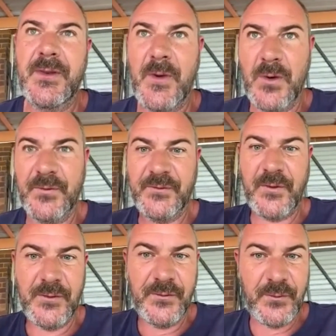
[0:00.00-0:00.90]
the hot
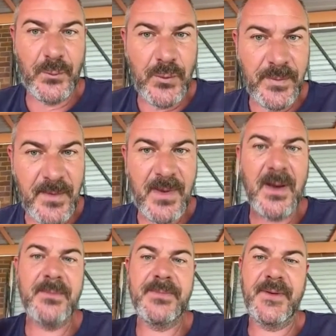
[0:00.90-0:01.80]
stones to warm them
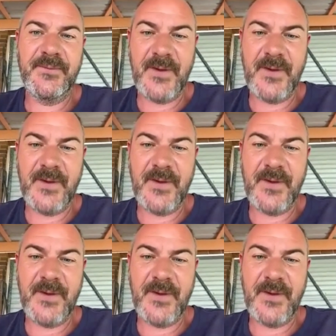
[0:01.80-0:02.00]
up, to